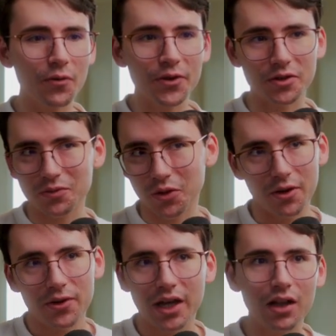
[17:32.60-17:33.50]
Perfect. We
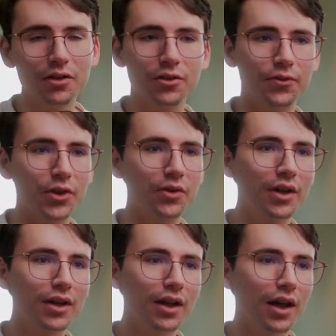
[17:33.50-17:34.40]
have a calendar view.
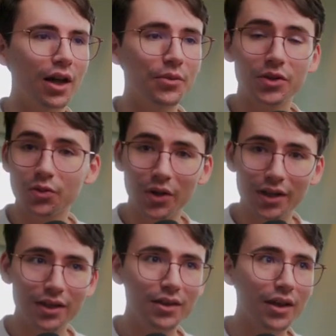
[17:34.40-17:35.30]
And the
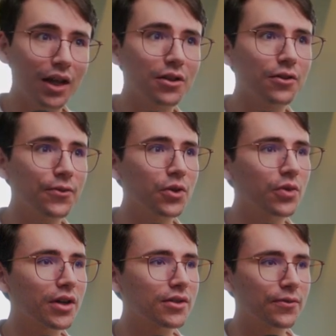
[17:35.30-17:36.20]
way that the calendar
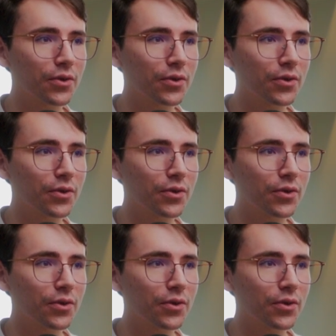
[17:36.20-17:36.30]
view works,